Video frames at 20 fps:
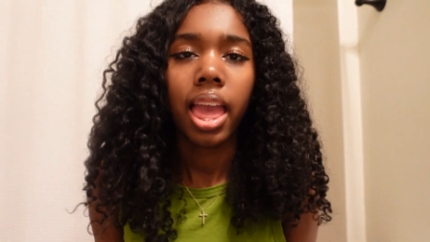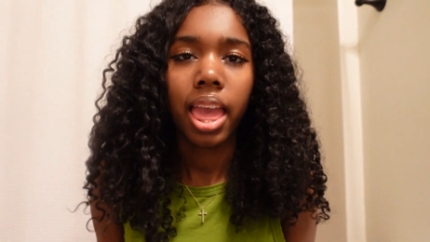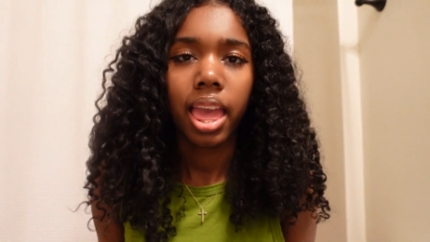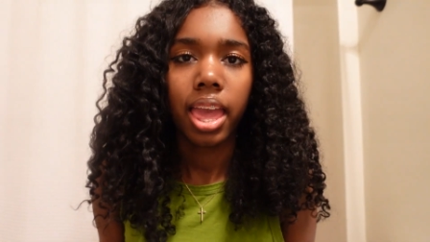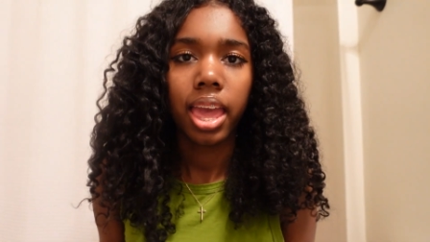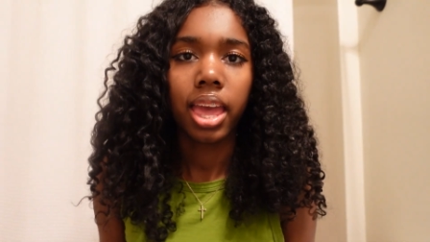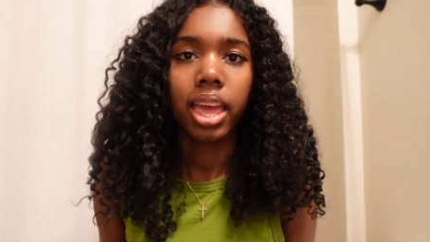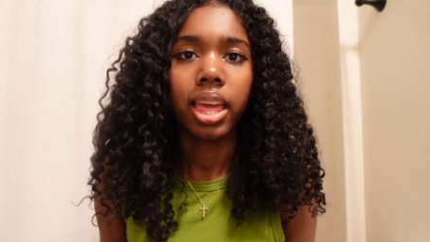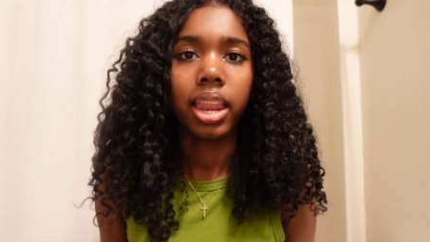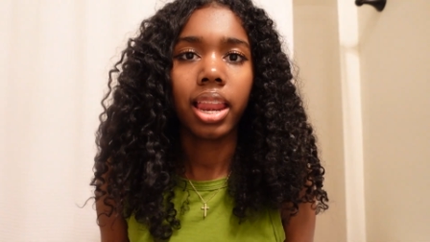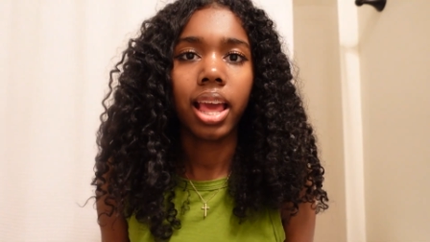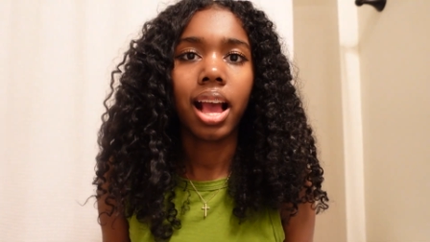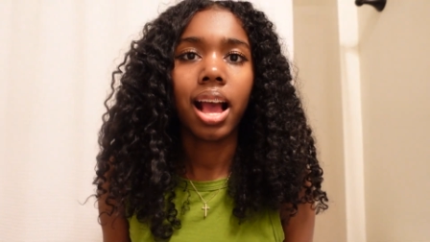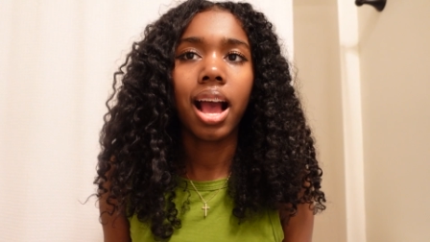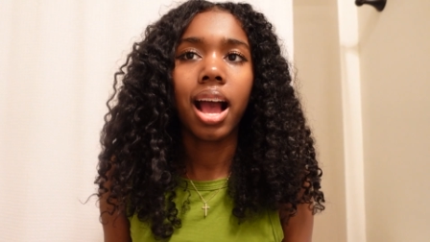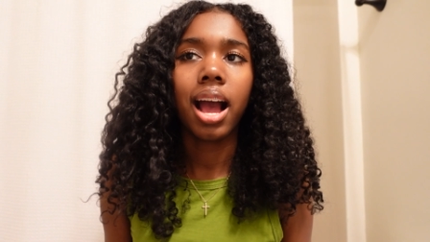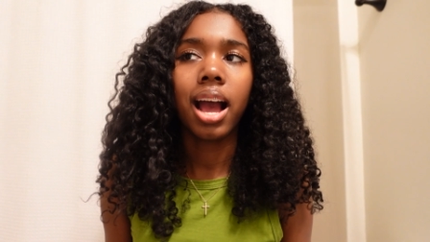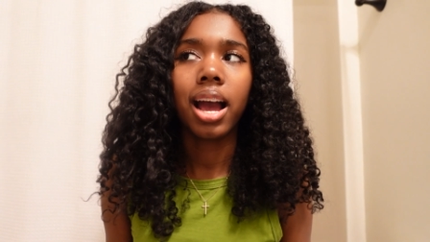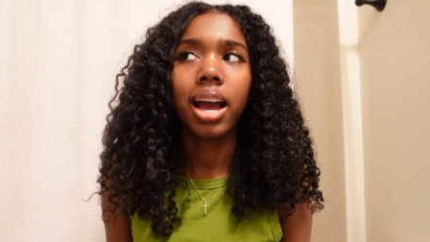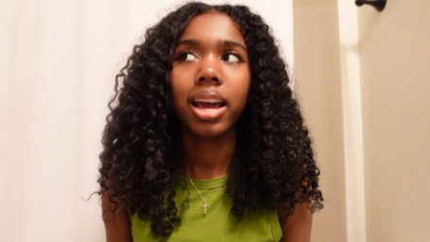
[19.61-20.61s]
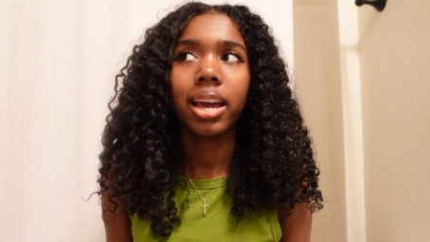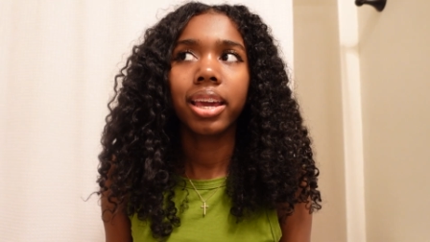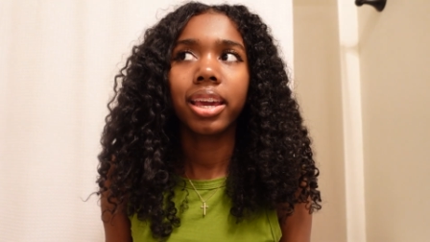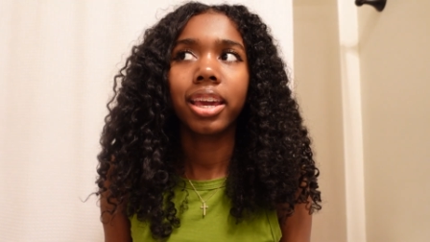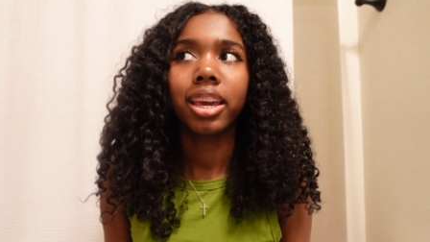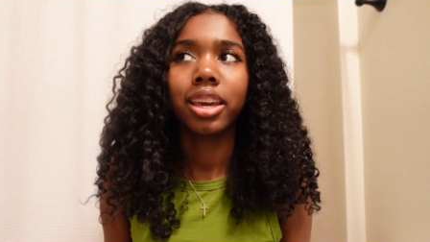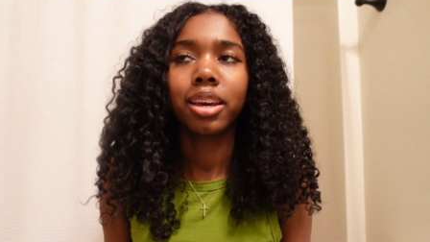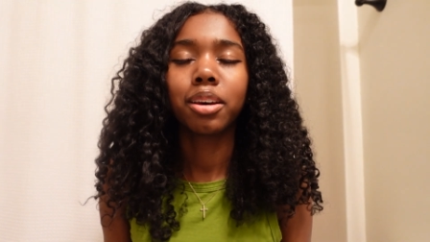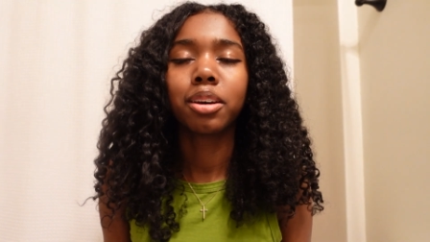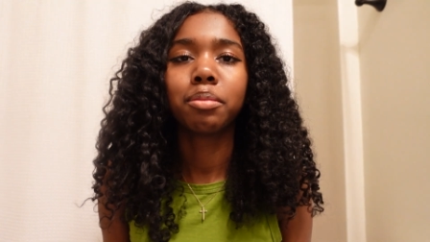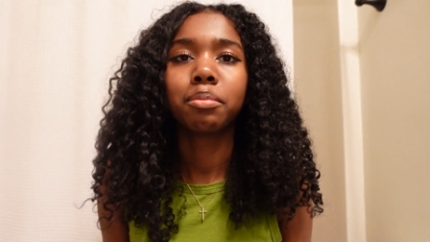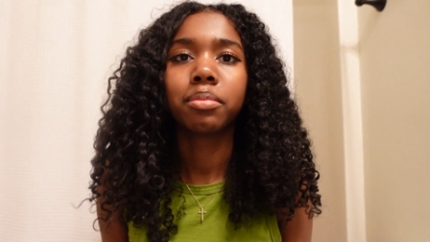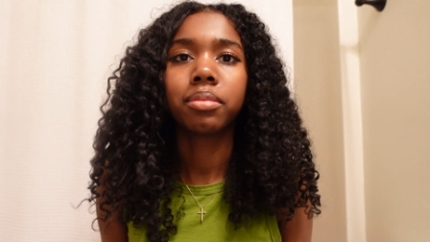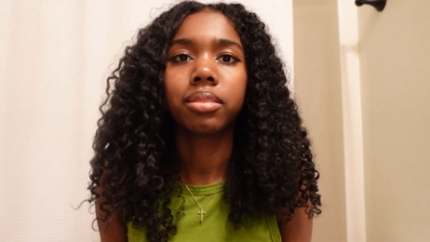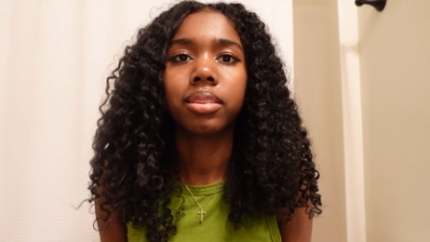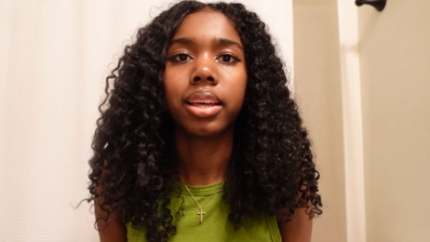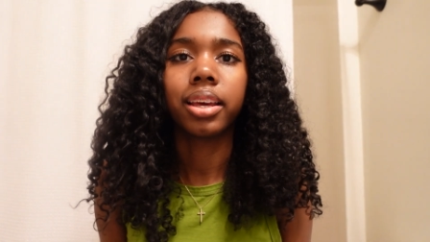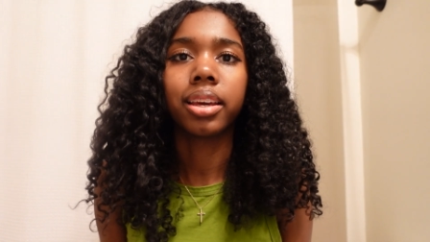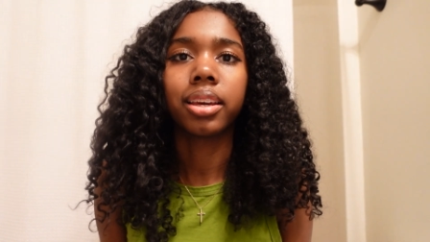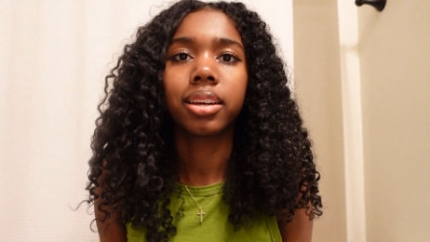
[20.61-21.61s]
and I am
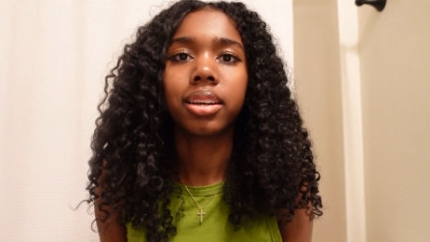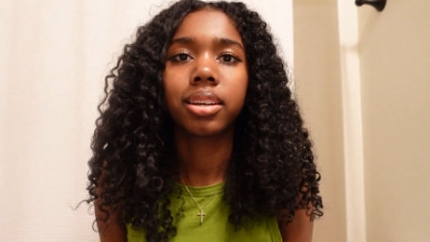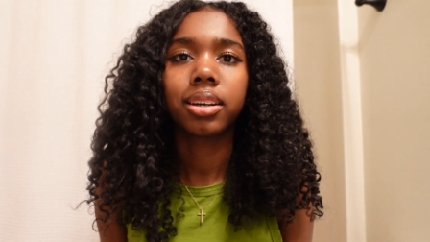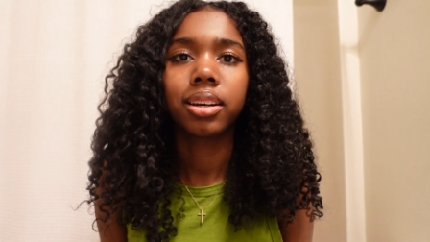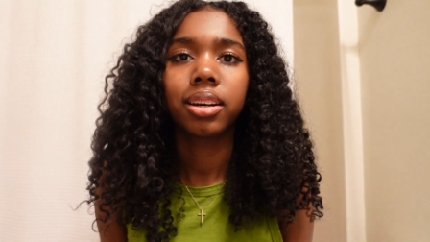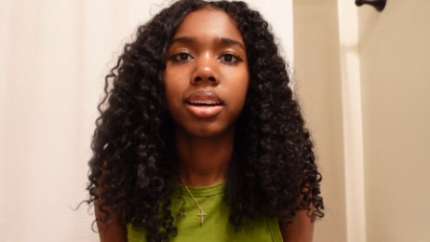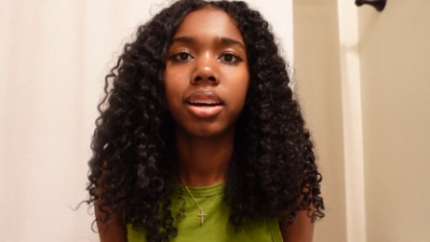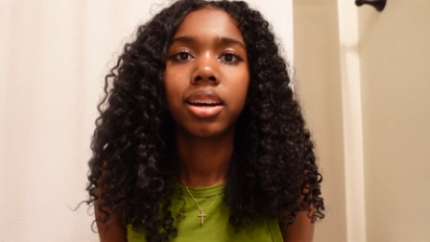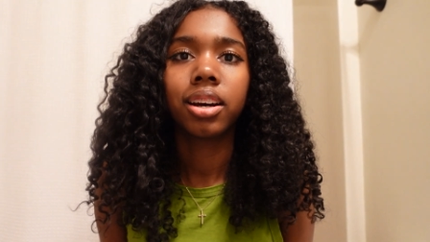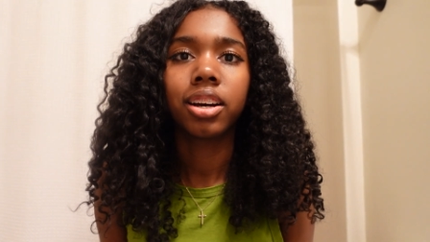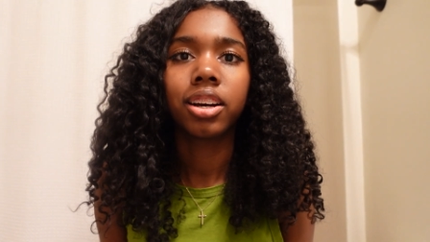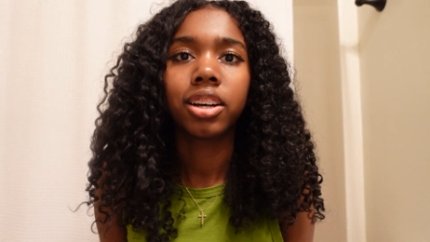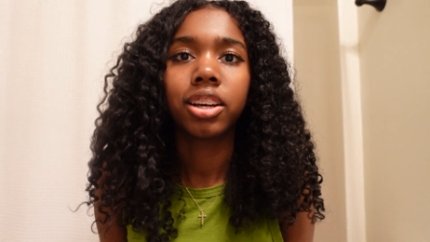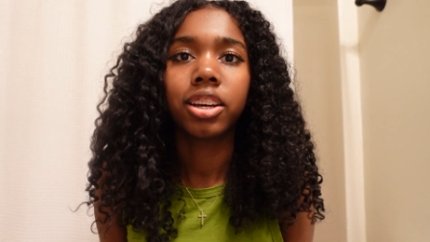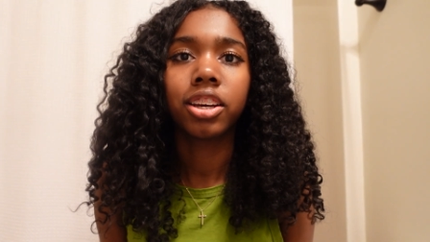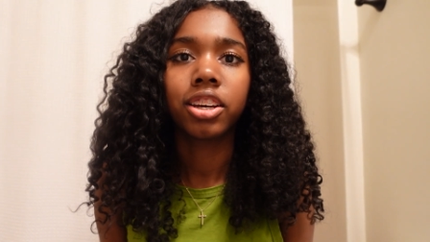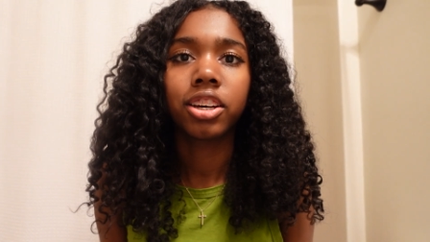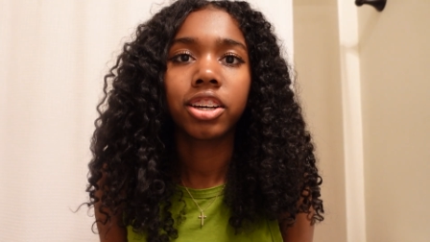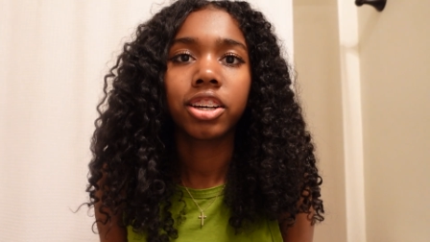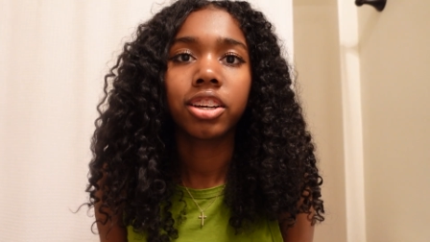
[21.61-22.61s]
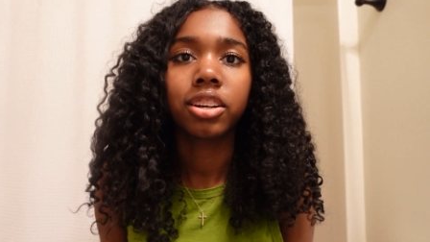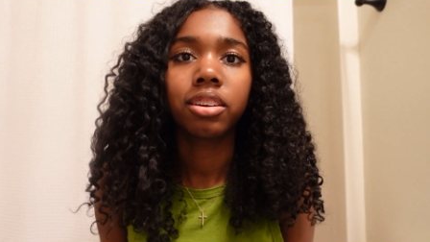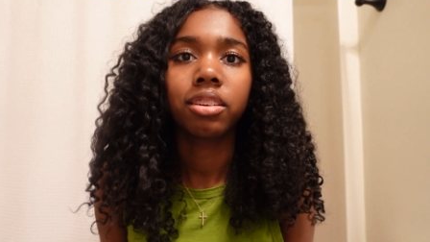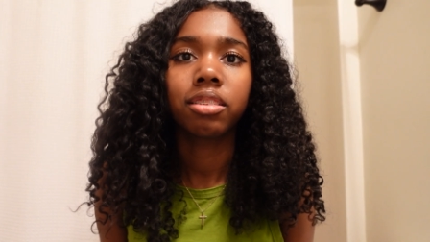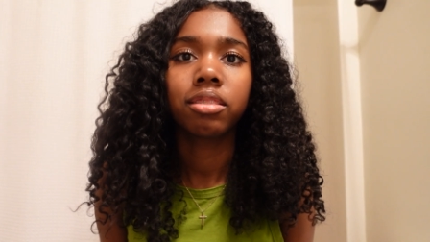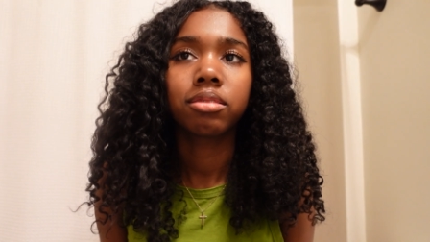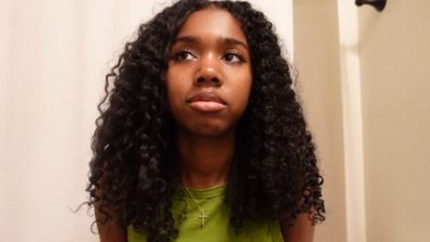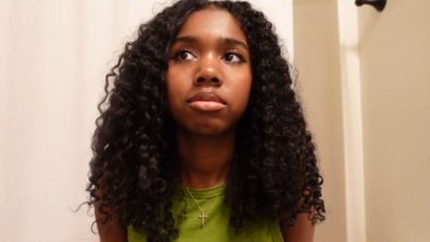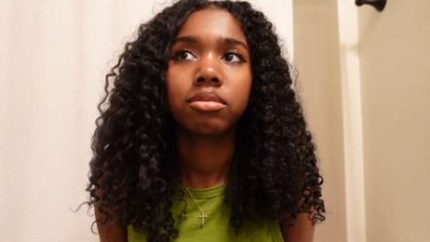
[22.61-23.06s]
like a good